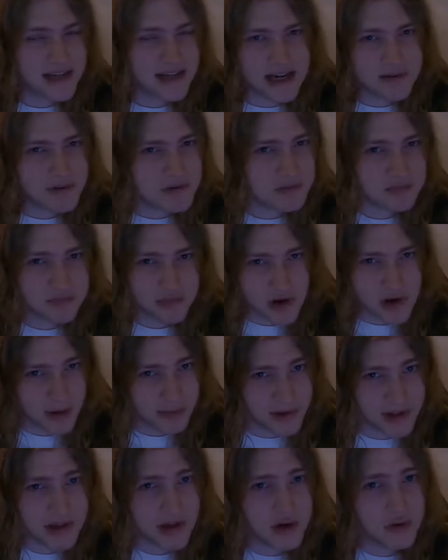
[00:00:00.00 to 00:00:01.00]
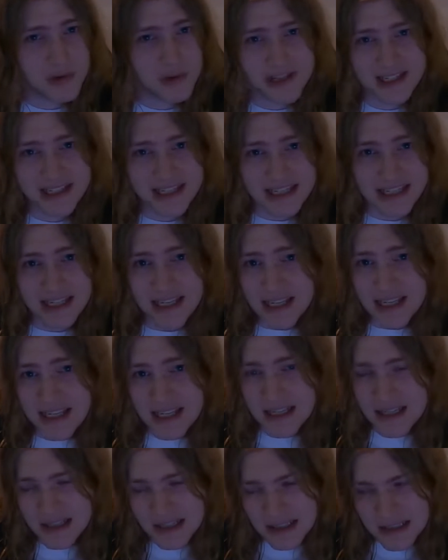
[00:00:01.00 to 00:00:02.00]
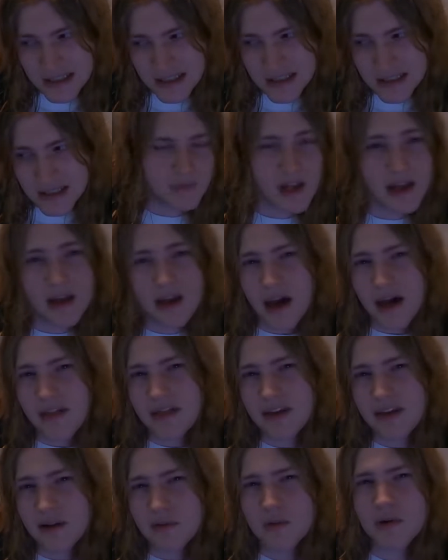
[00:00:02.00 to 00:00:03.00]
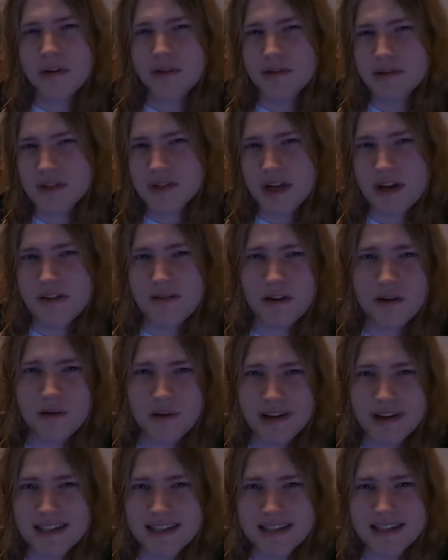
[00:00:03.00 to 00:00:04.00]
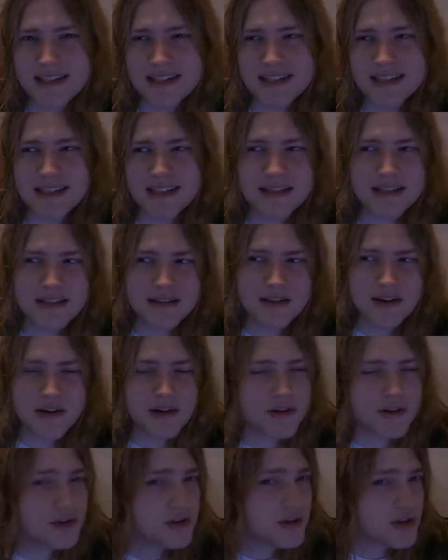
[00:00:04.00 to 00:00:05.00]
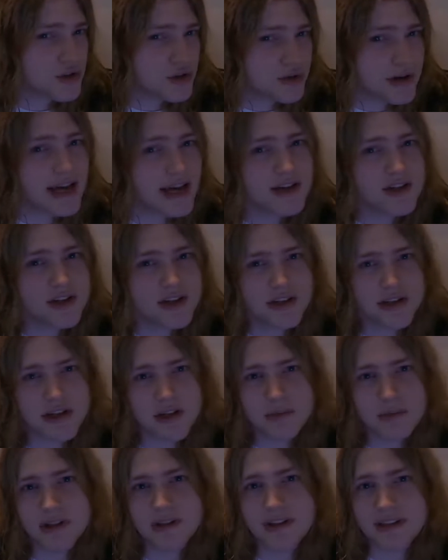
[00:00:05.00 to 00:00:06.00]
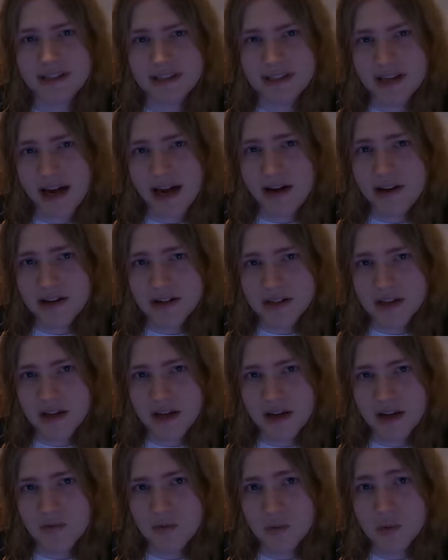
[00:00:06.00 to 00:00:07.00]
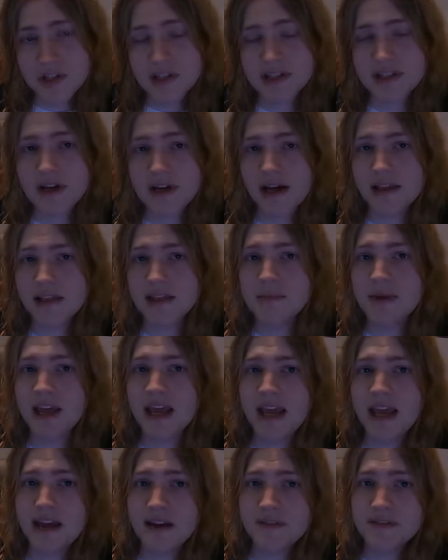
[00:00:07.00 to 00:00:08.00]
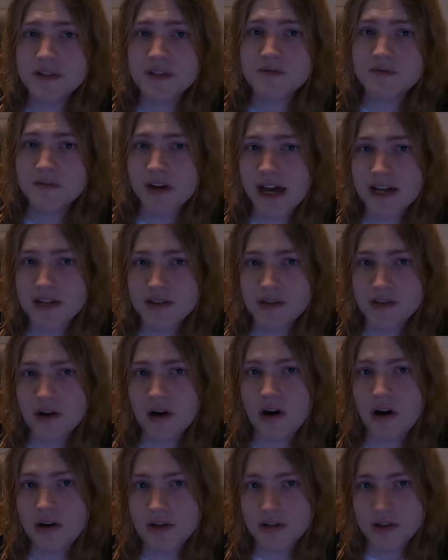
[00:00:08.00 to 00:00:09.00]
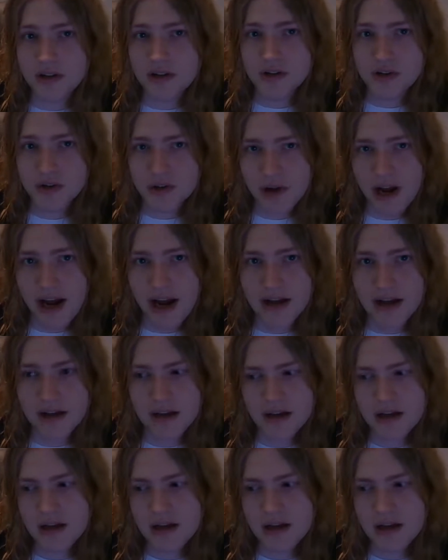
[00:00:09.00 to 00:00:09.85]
I would probably go with an E. I think one of their saving graces is their good strategy and ability to tire save, which has gotten them ahead of some faster cars on track.